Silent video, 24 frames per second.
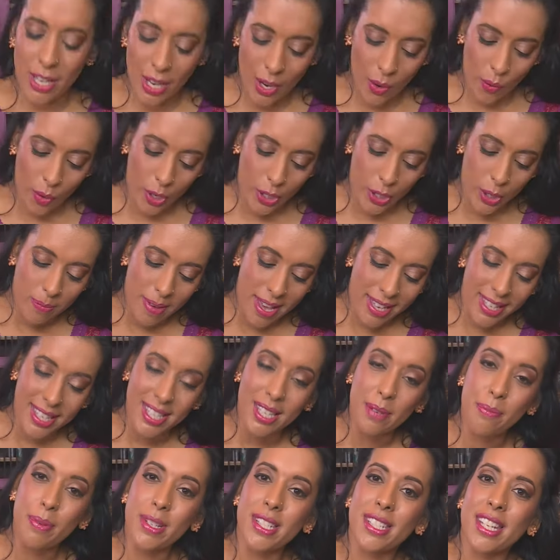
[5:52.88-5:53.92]
when you're making
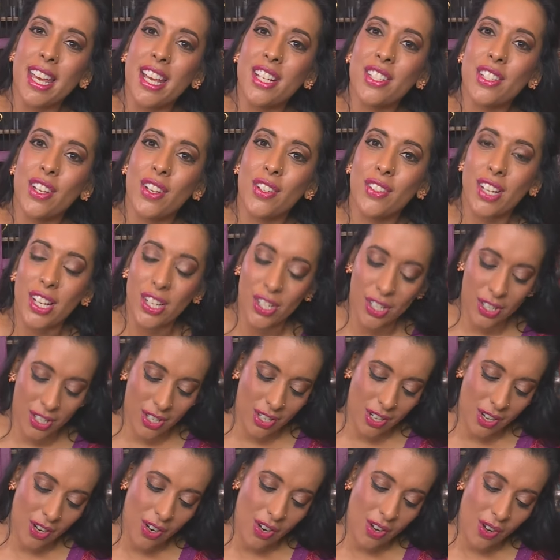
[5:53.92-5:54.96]
a potato dish,
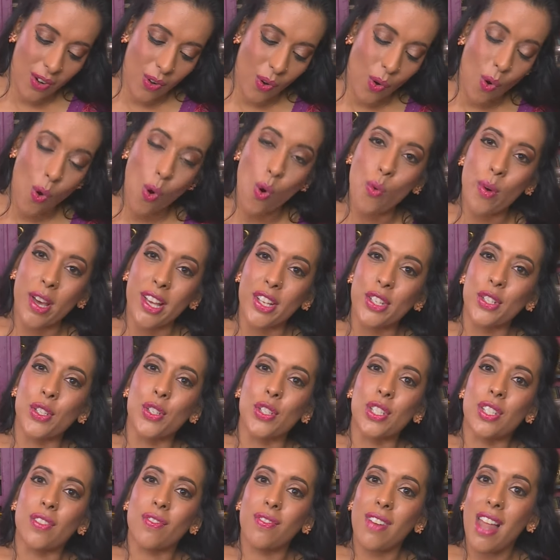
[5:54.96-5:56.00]
always
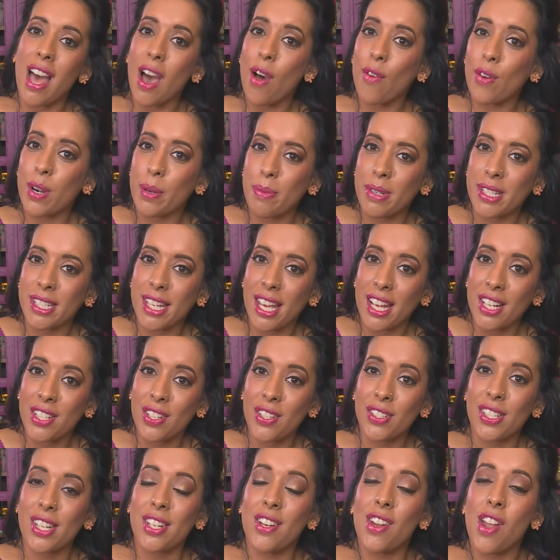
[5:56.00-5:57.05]
use floury
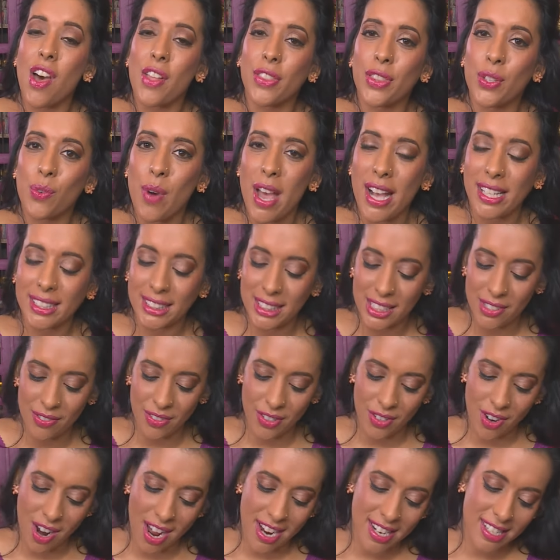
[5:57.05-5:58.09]
potatoes and not the waxy
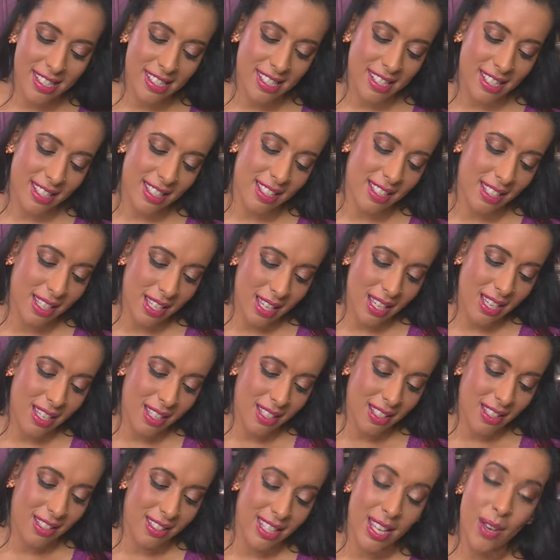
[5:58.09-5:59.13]
variety.
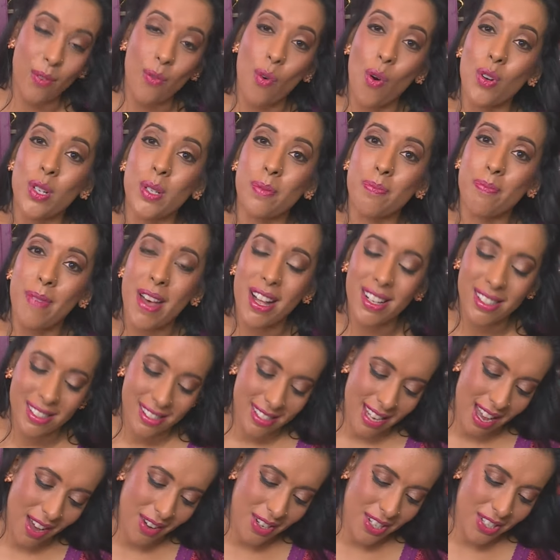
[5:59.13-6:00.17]
They won't melt
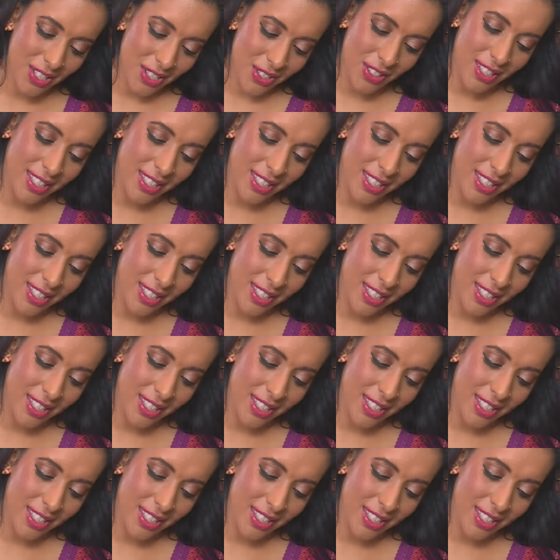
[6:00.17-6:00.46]
down into the